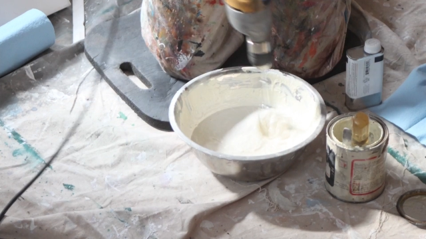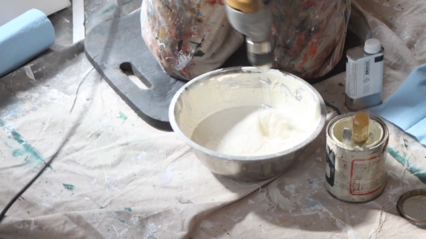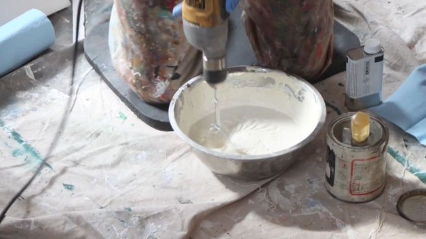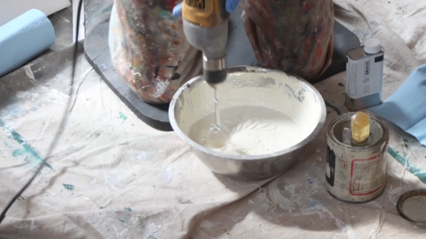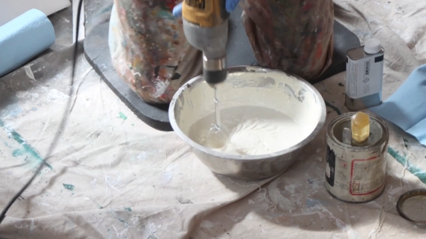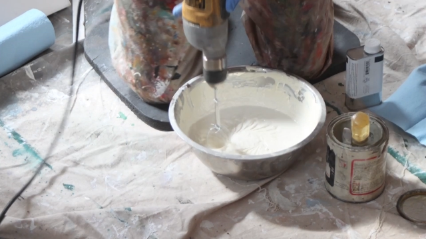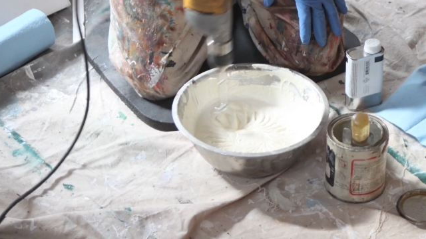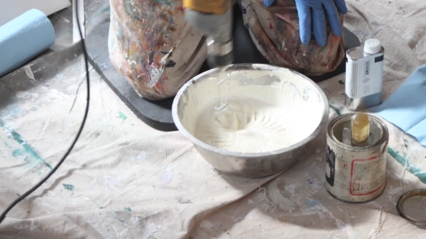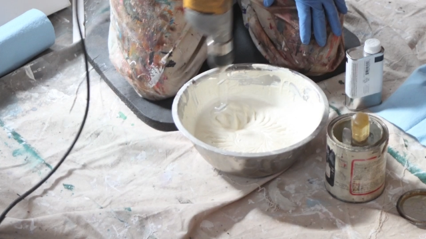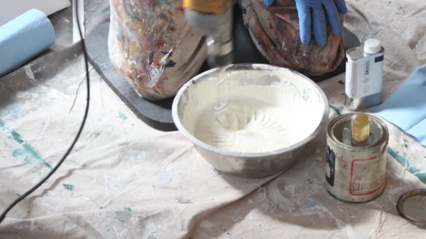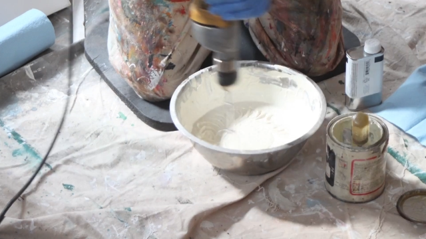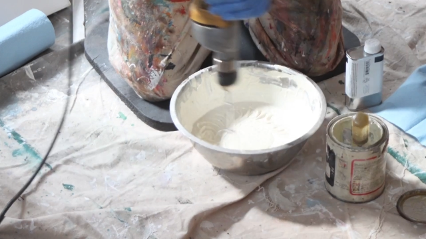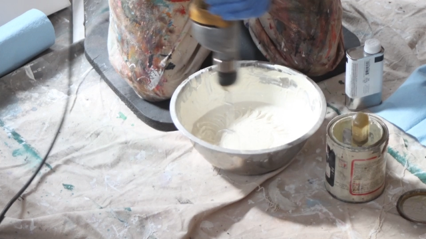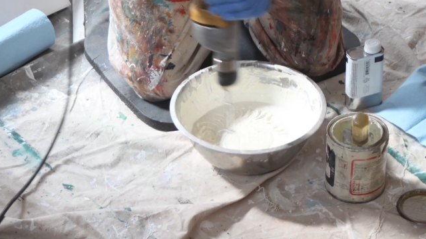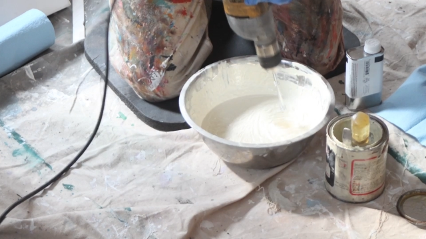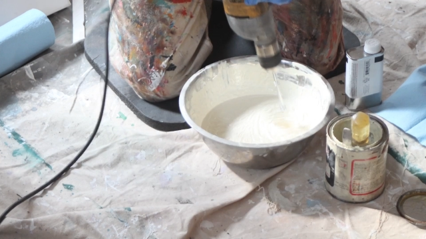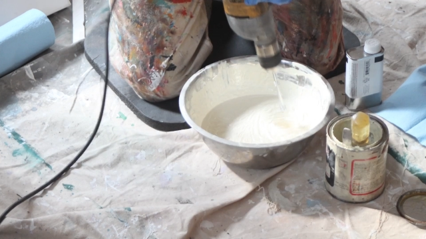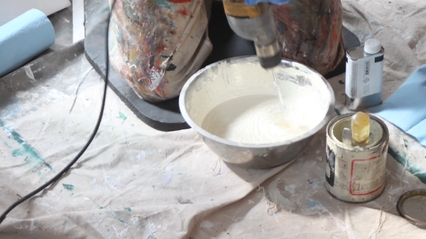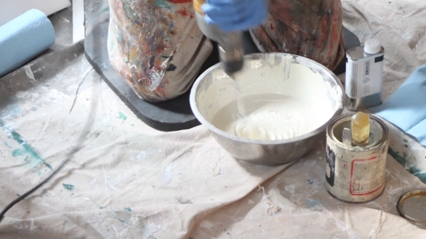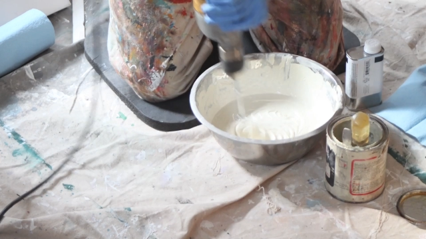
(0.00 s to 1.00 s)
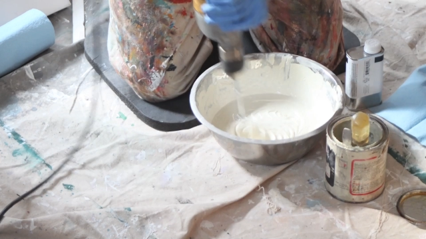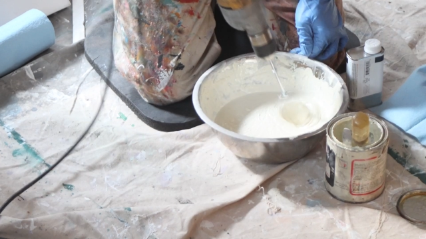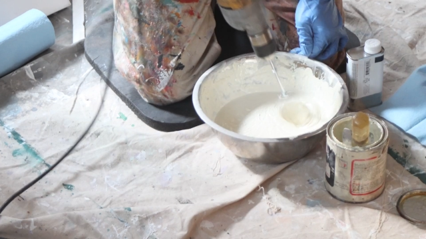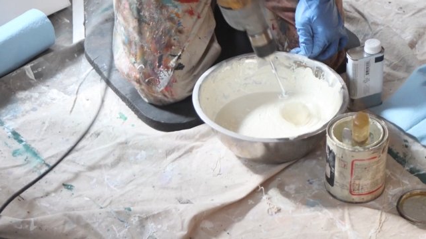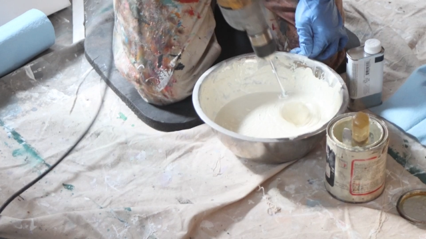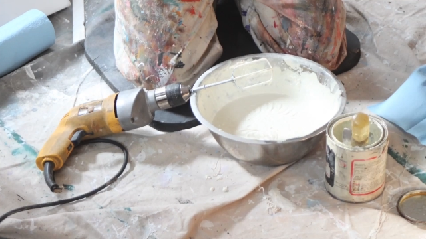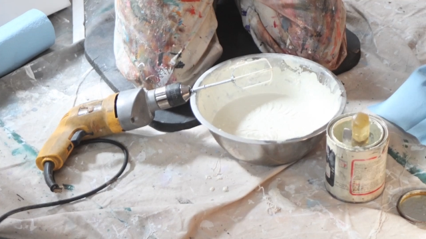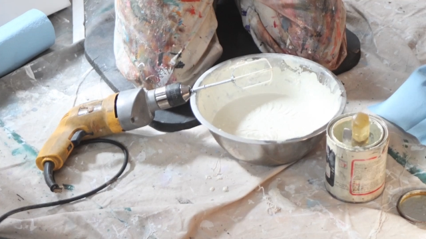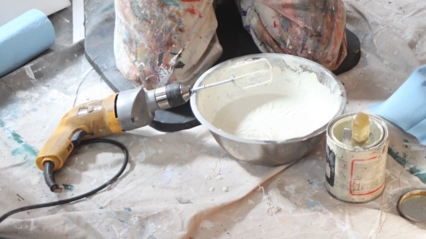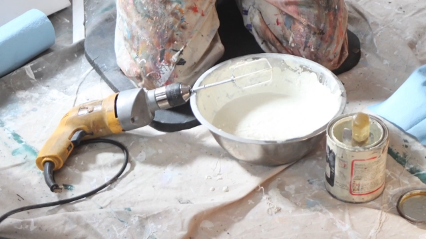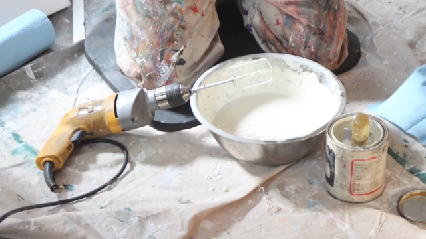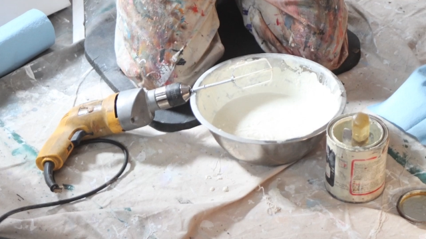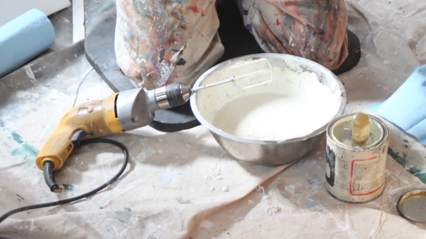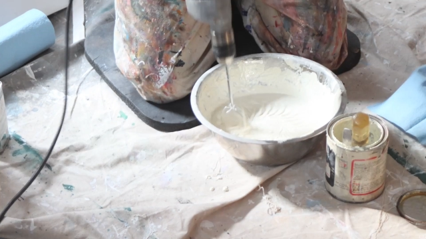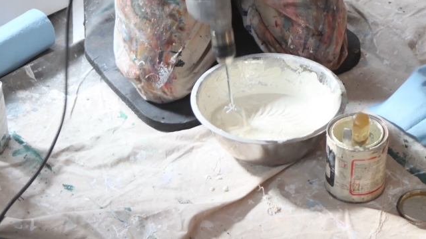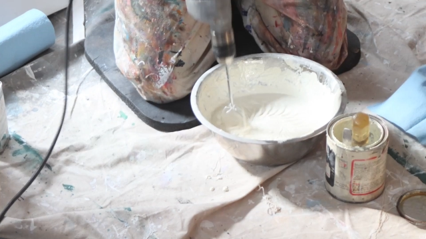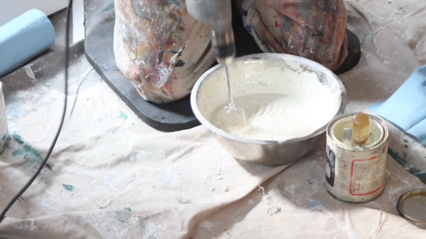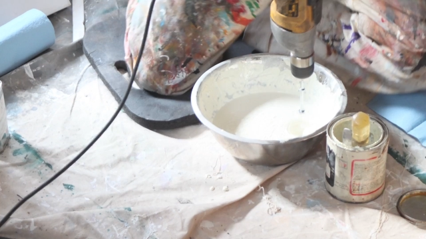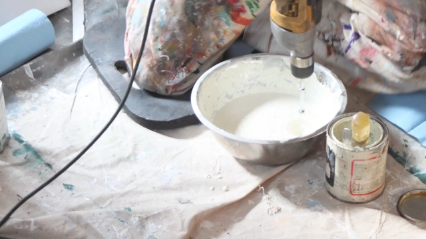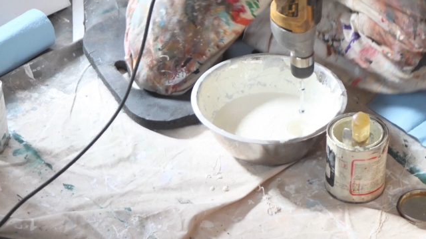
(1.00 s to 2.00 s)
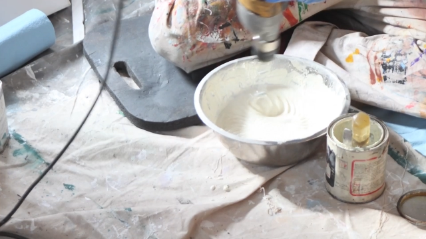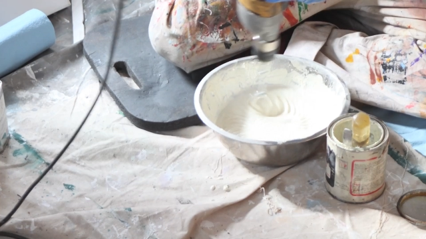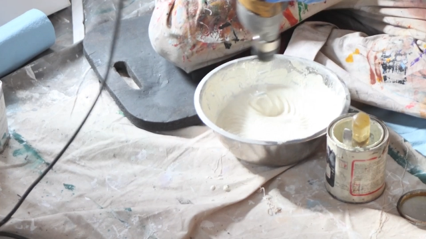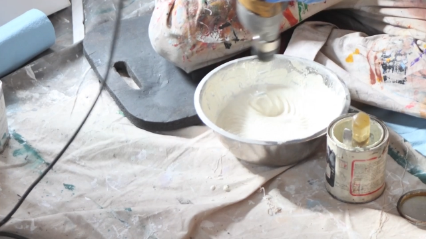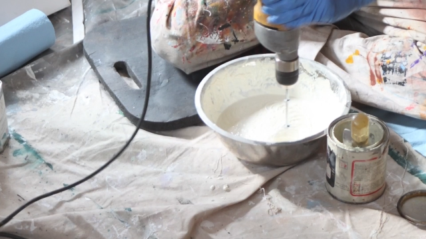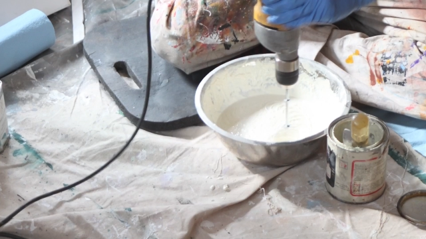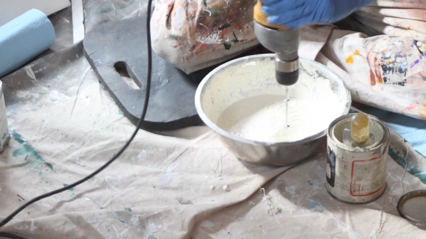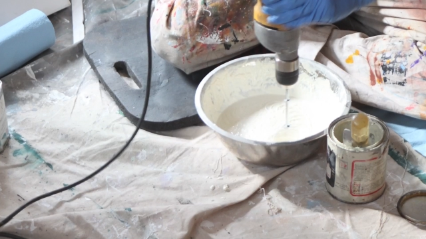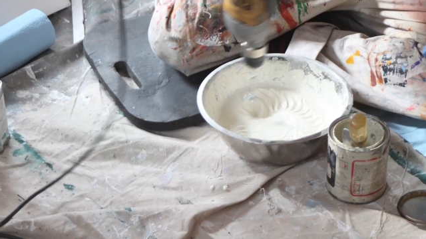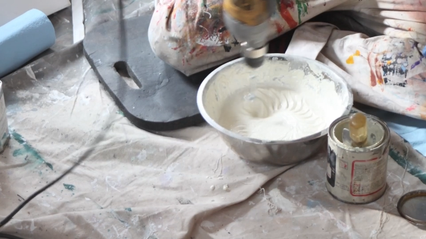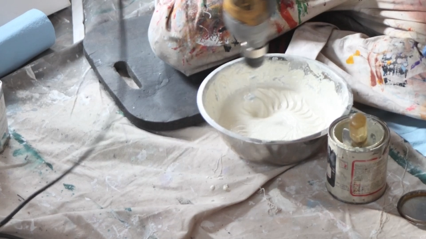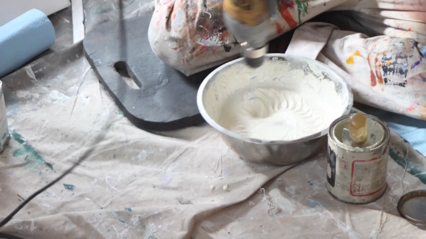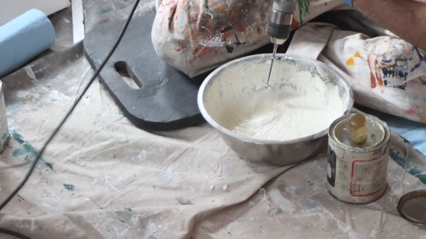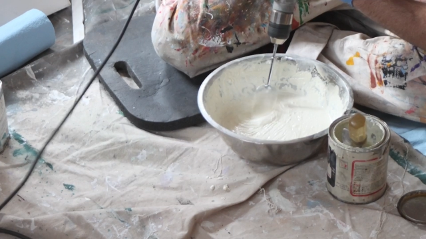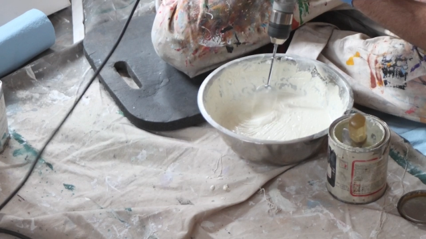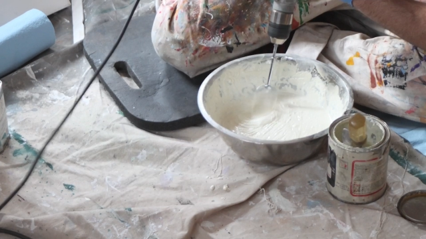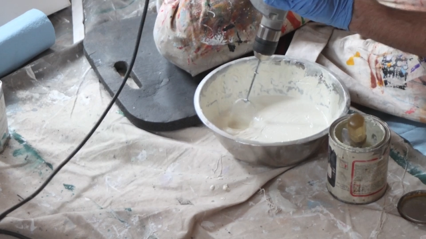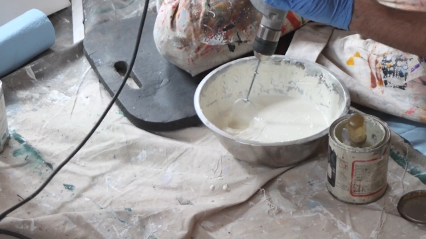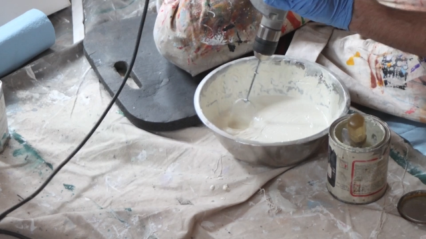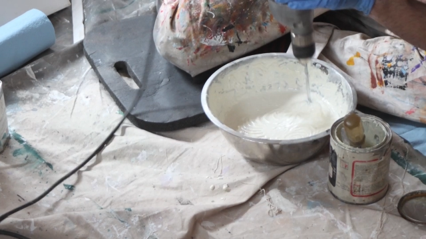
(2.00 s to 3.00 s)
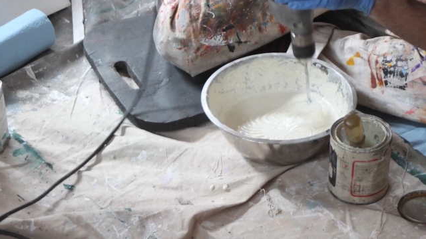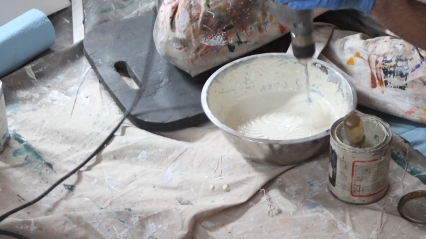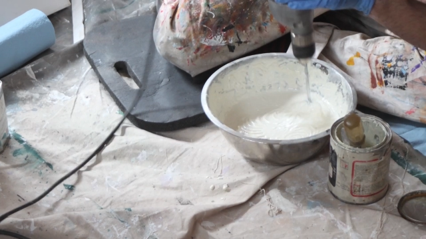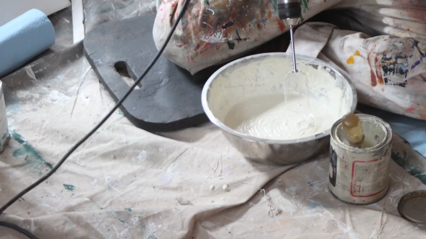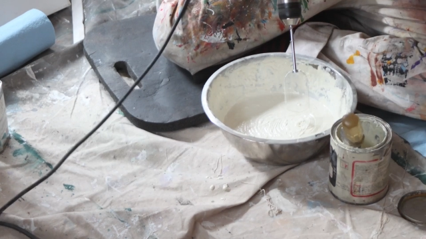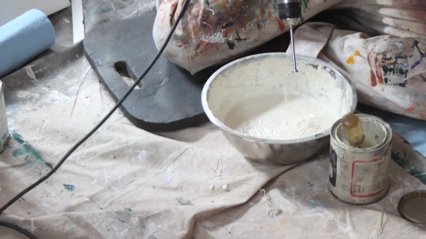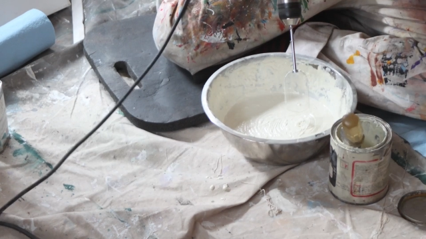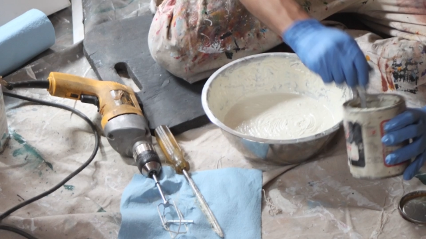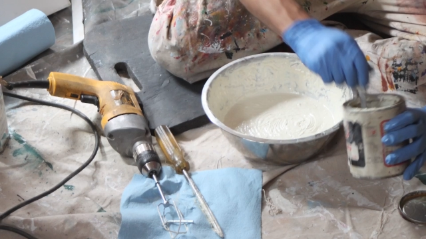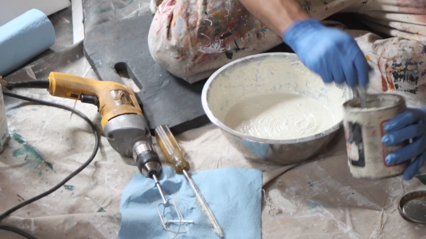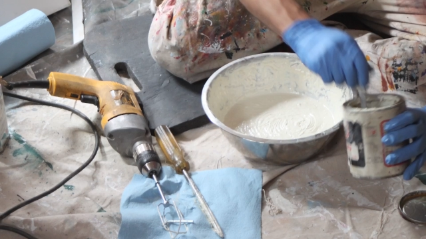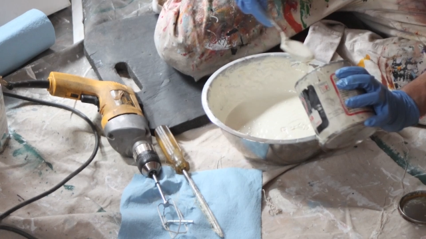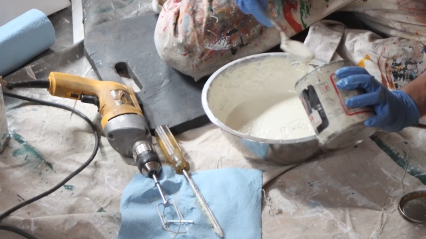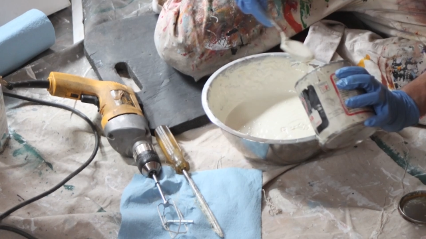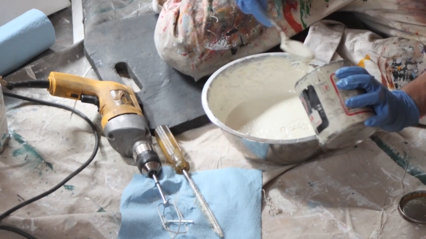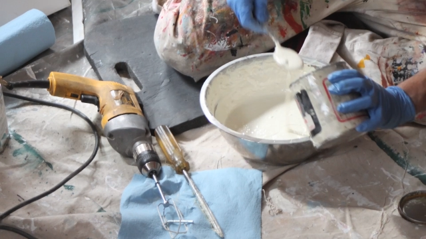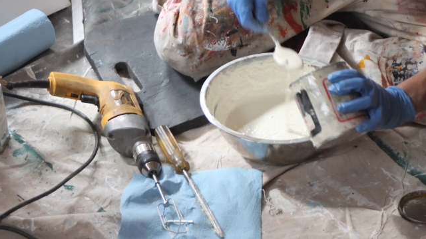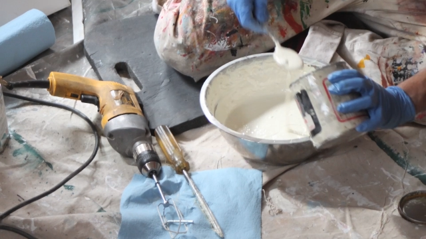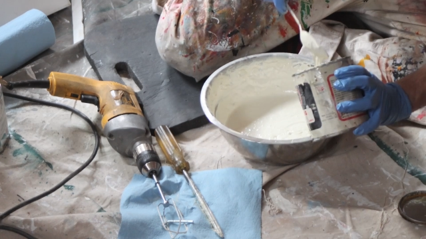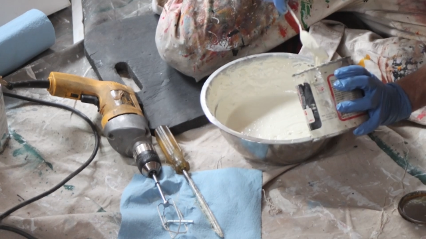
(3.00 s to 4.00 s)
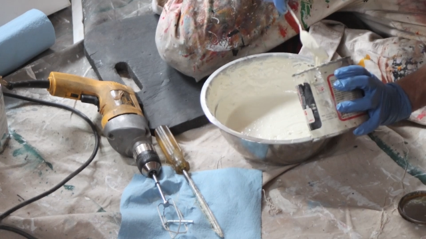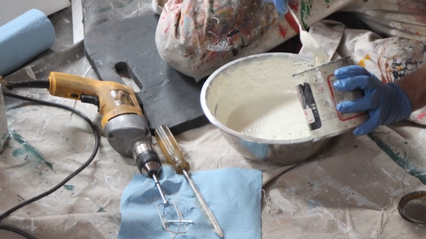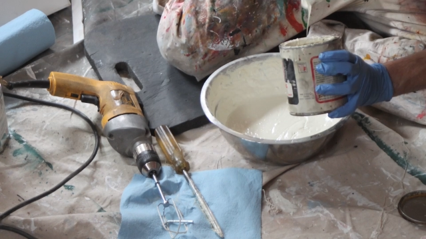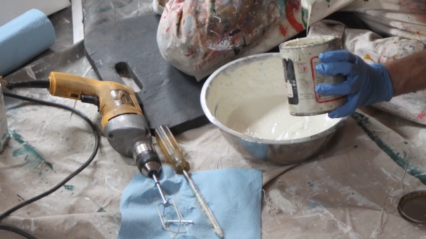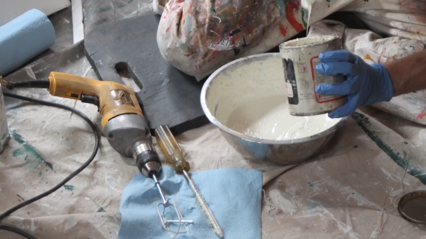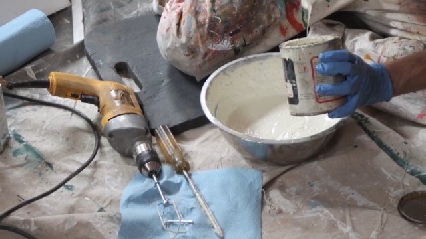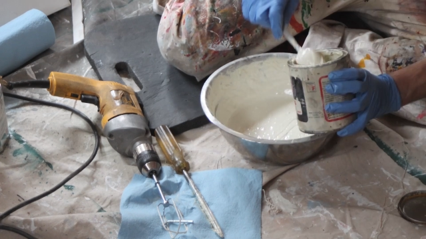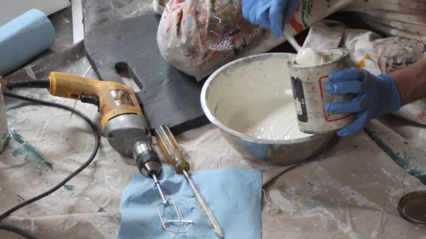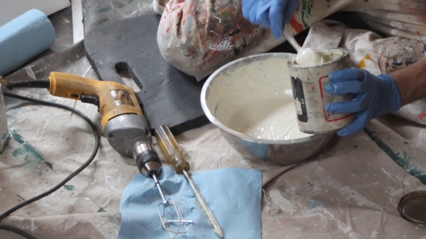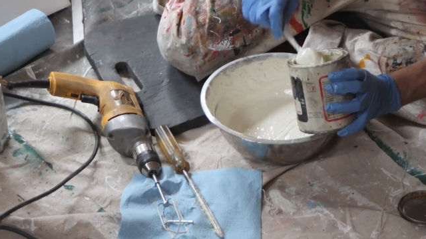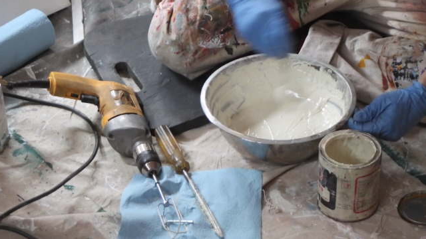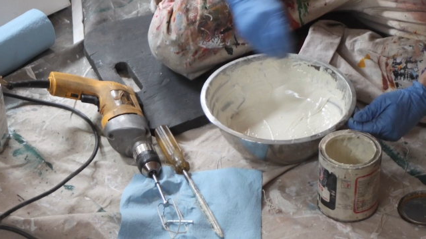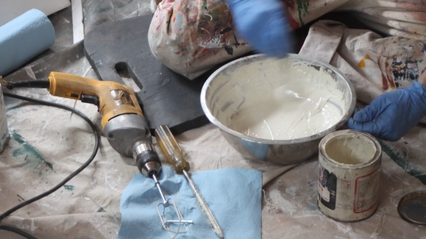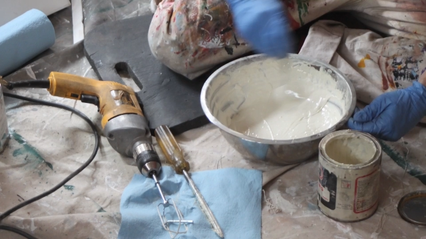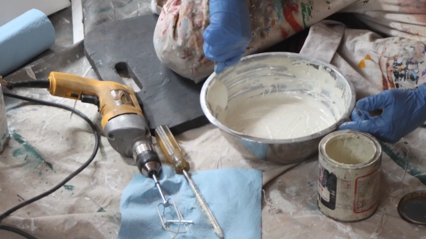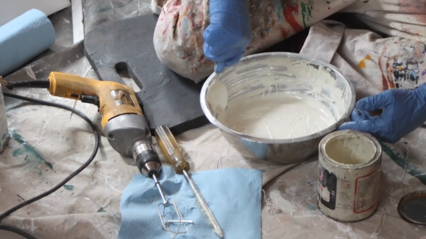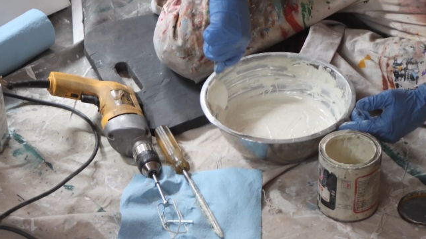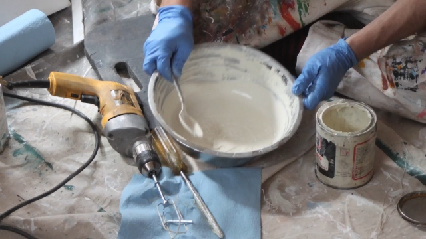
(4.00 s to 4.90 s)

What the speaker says: (no speaker visible)